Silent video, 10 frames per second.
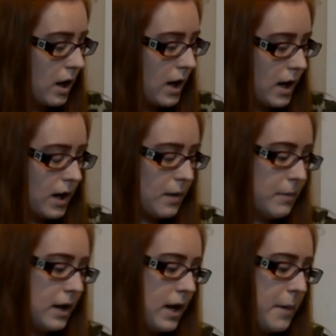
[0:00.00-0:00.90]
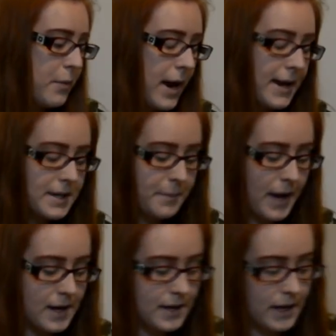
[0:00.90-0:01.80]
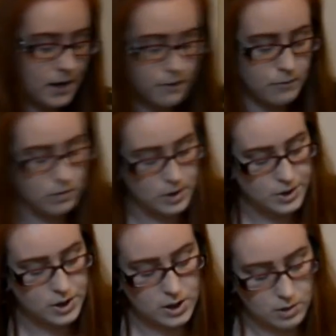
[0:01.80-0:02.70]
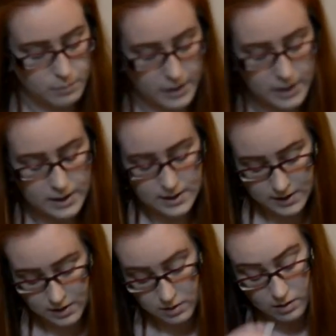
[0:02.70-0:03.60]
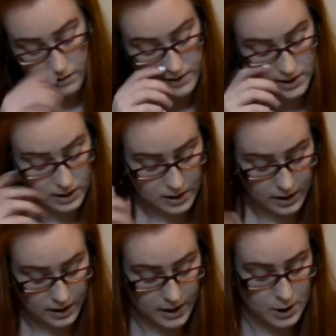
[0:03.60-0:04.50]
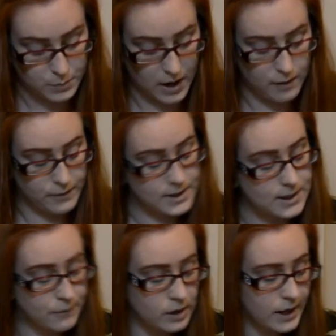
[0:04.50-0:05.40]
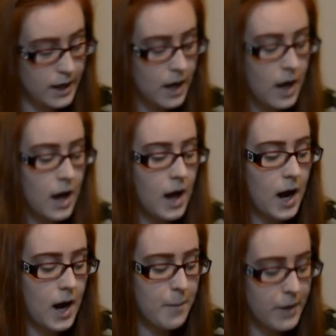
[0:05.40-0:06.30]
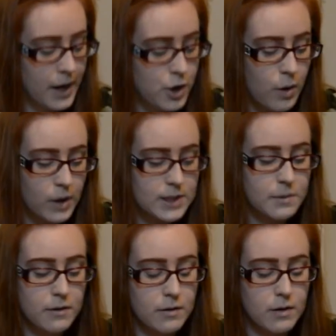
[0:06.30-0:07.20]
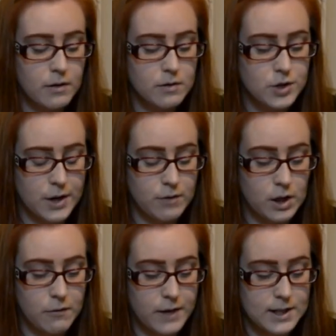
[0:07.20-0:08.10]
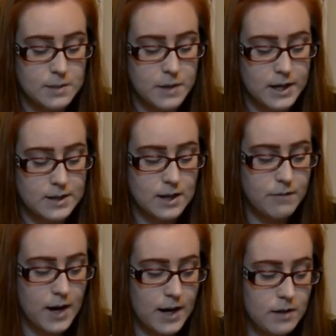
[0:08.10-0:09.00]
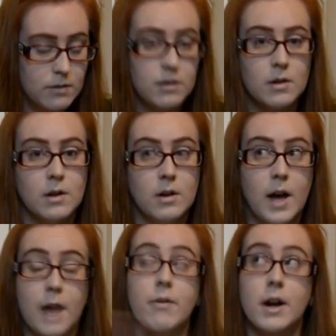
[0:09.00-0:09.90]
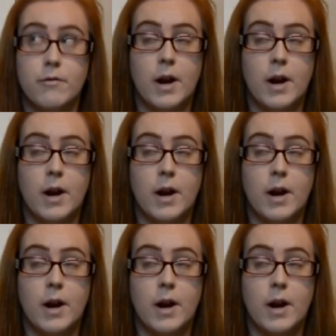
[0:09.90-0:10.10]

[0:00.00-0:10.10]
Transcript: um, and brand depending, of course, too, because obviously like each brand fits differently, um, but I knew how this one generally fits because I've had had Rugged